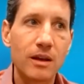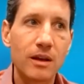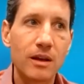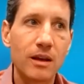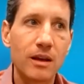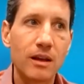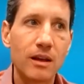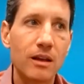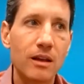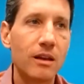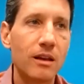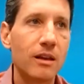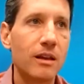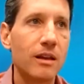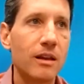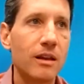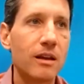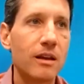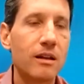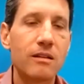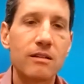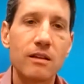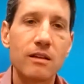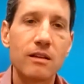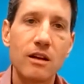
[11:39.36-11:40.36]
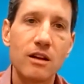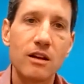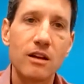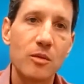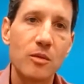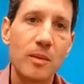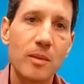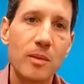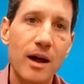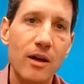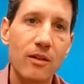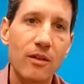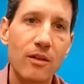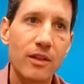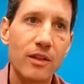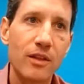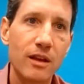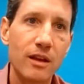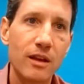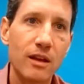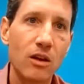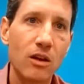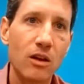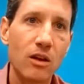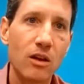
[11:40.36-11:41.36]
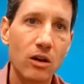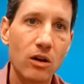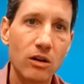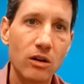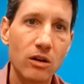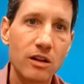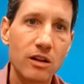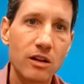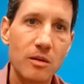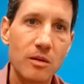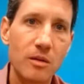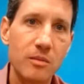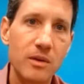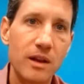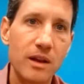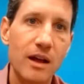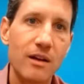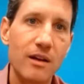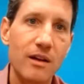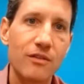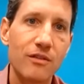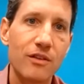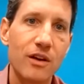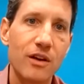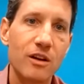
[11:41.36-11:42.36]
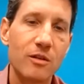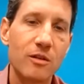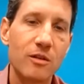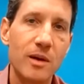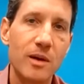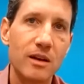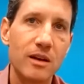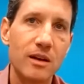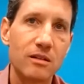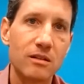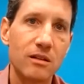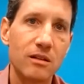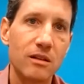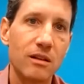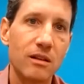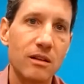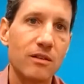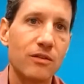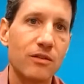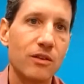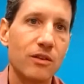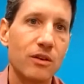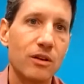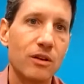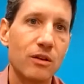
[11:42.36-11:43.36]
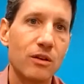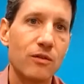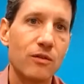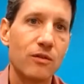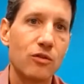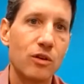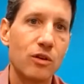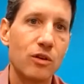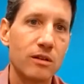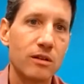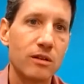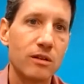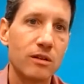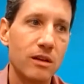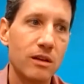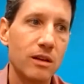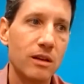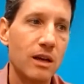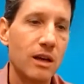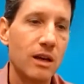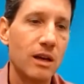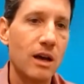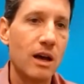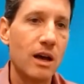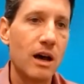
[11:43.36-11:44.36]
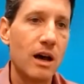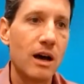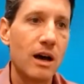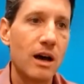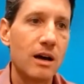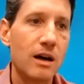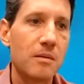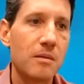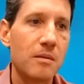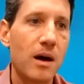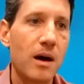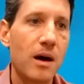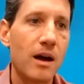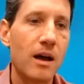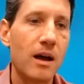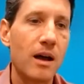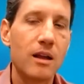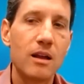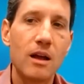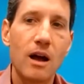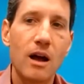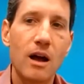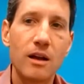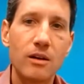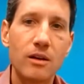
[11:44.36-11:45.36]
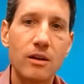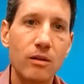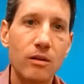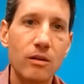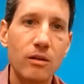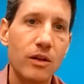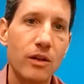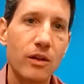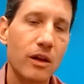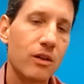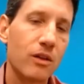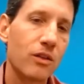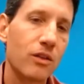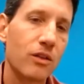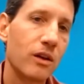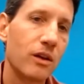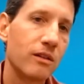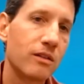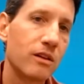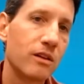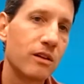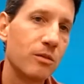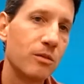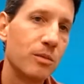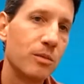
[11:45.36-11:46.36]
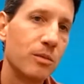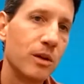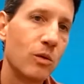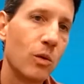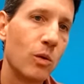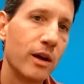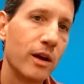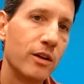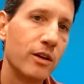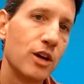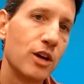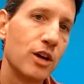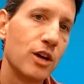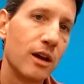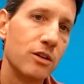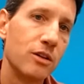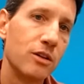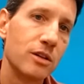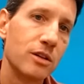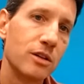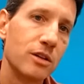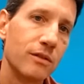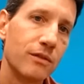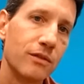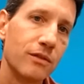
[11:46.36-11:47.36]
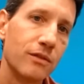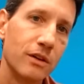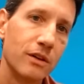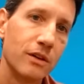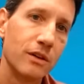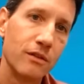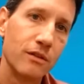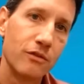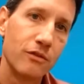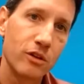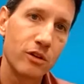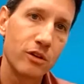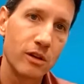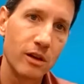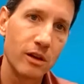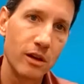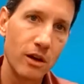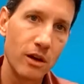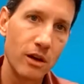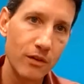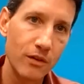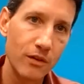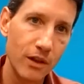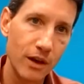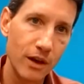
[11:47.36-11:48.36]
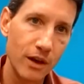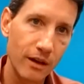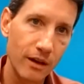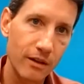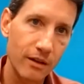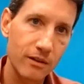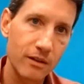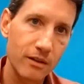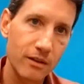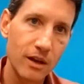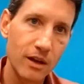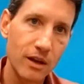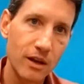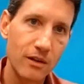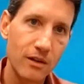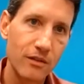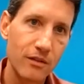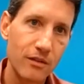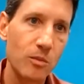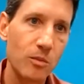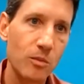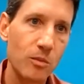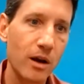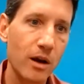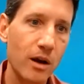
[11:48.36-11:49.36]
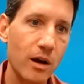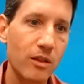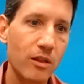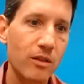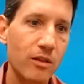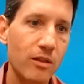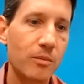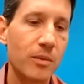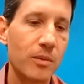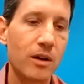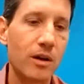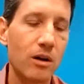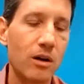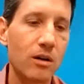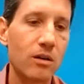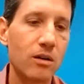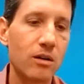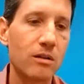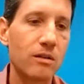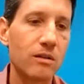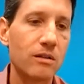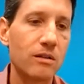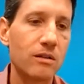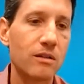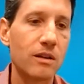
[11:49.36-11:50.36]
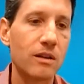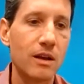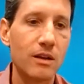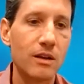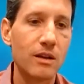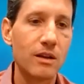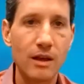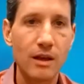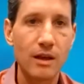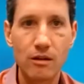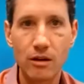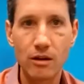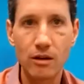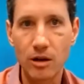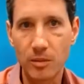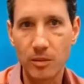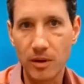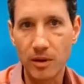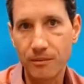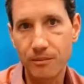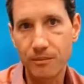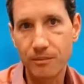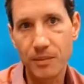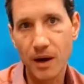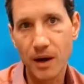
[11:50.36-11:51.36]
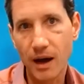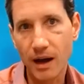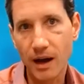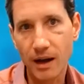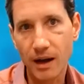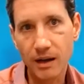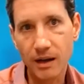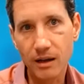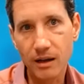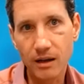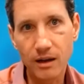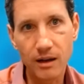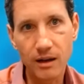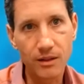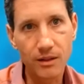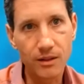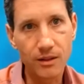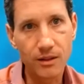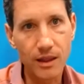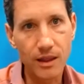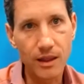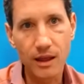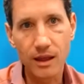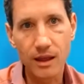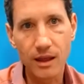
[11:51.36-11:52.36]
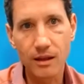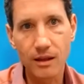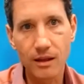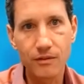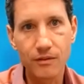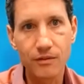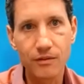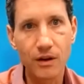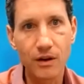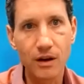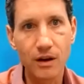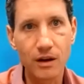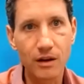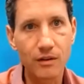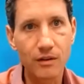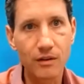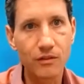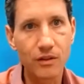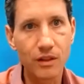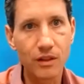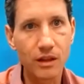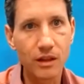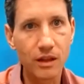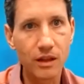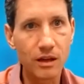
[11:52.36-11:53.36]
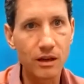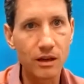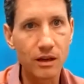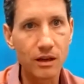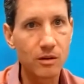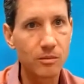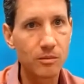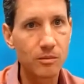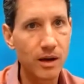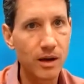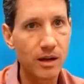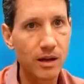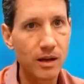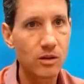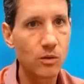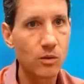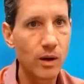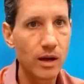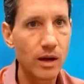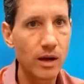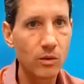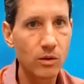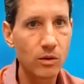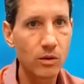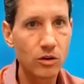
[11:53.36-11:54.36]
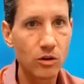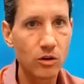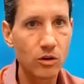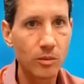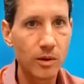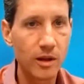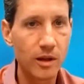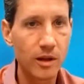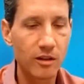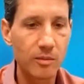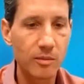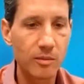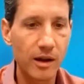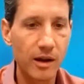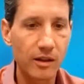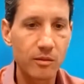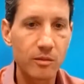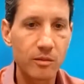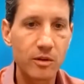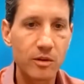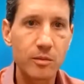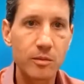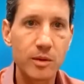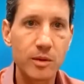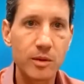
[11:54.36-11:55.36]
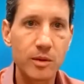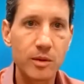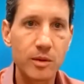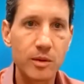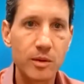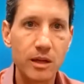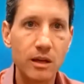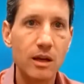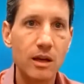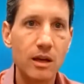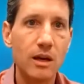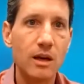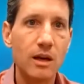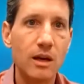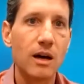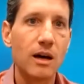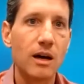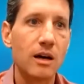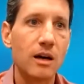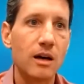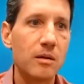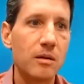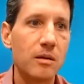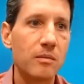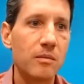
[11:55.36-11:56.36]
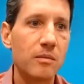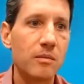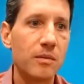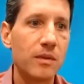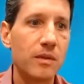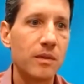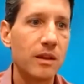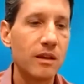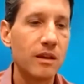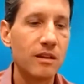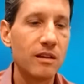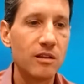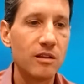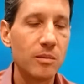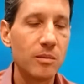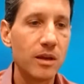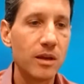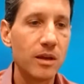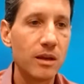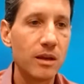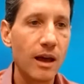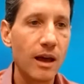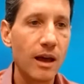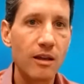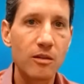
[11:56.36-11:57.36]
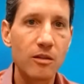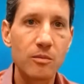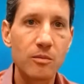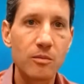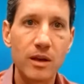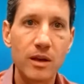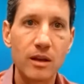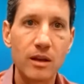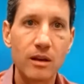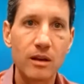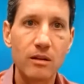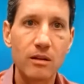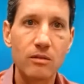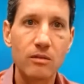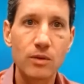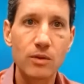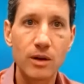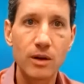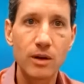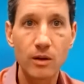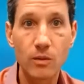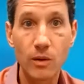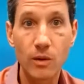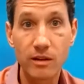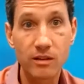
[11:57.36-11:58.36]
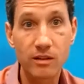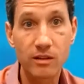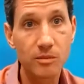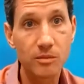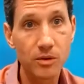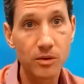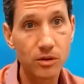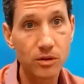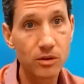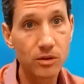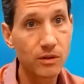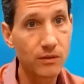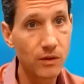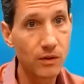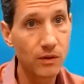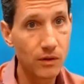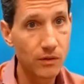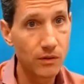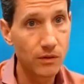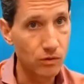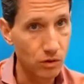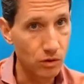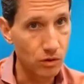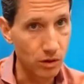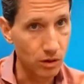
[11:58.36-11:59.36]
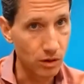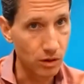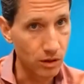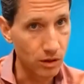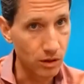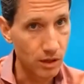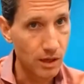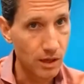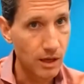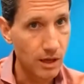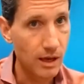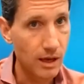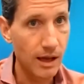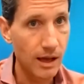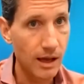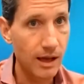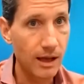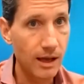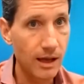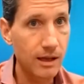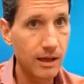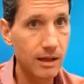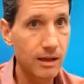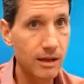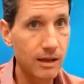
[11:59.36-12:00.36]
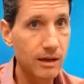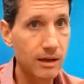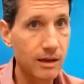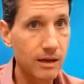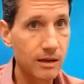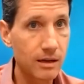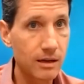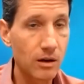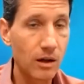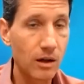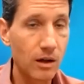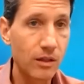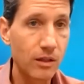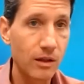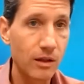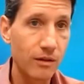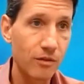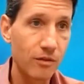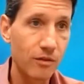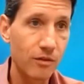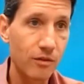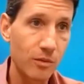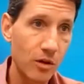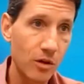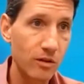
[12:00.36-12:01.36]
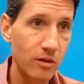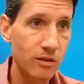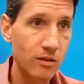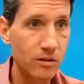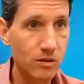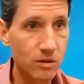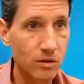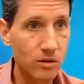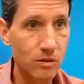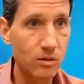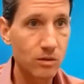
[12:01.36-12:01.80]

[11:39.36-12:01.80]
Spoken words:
particularly concerned about the long-term debt fundamentals for Italy, I do think that it's going to be quite challenging for Italy over the next few months because they're a little bit behind in their funding for the year compared to where you would normally expect them to be. The ECB has been really quite supportive overall, and you know, I think for those